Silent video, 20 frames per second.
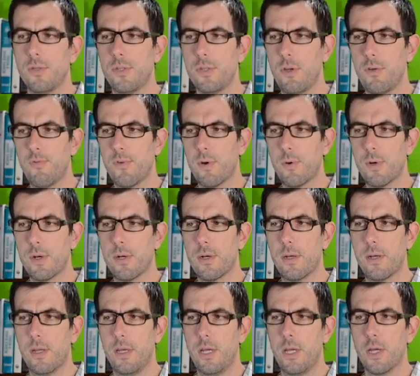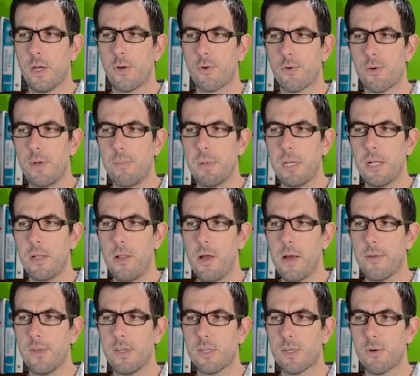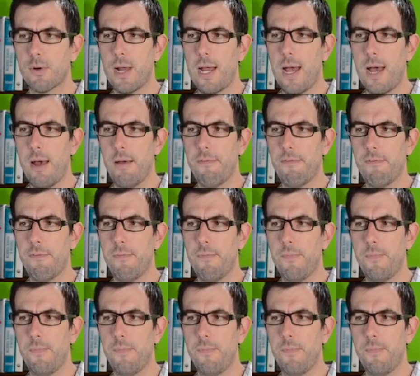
So if we were creeping along this graph